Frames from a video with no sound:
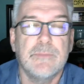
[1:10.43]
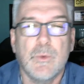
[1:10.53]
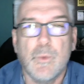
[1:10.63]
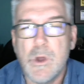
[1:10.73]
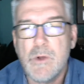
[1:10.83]
But a
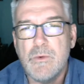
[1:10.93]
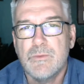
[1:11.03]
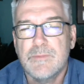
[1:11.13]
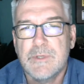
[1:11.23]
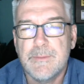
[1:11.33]
woe
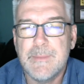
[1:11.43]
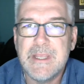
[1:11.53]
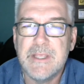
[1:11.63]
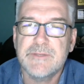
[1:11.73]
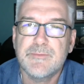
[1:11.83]
to
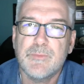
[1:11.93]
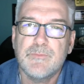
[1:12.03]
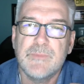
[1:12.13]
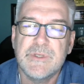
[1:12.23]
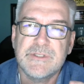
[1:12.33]
me
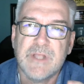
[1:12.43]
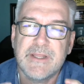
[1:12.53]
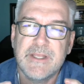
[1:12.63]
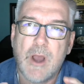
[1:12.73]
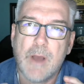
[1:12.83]
is like
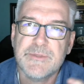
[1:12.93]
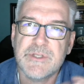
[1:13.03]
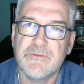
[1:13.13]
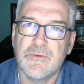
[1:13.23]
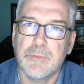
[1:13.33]
the opposite
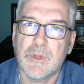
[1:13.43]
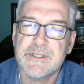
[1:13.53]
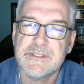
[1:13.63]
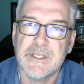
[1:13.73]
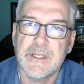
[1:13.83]
of a
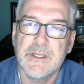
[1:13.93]
blessing.